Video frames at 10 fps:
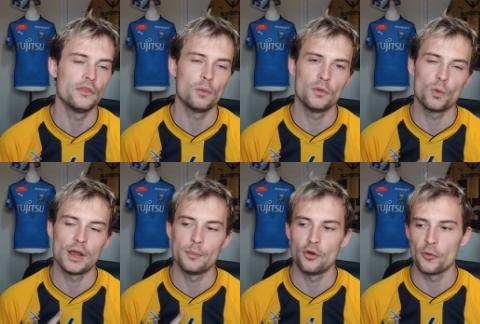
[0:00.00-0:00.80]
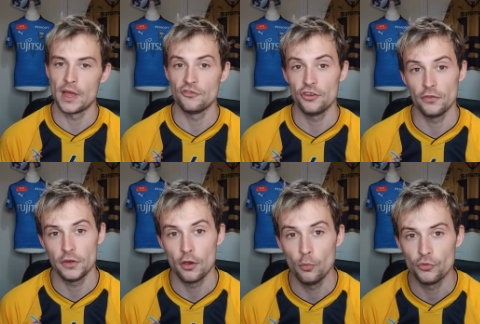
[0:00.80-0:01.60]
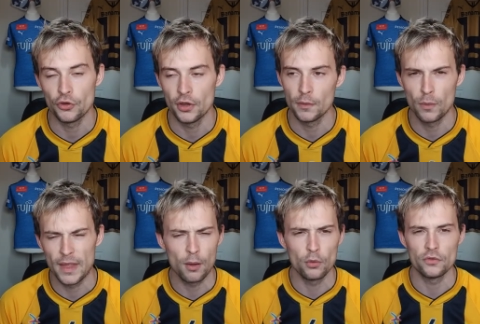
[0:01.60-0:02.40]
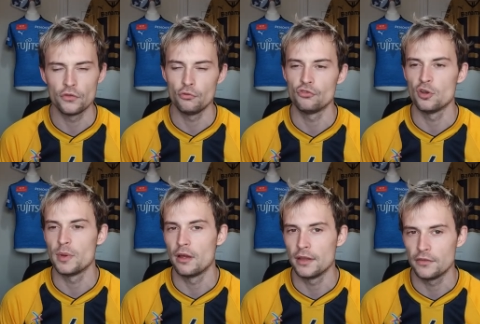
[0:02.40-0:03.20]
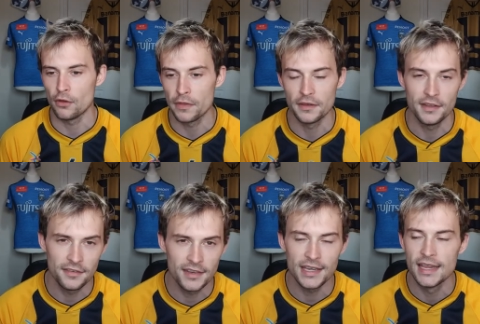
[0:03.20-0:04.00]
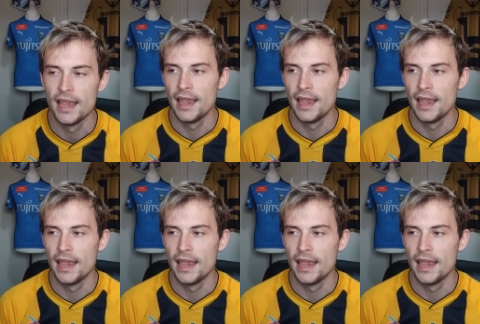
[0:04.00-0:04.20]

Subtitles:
the one where I bought that Chelsea home shirt, the one that I wasn't too sure about its authenticity.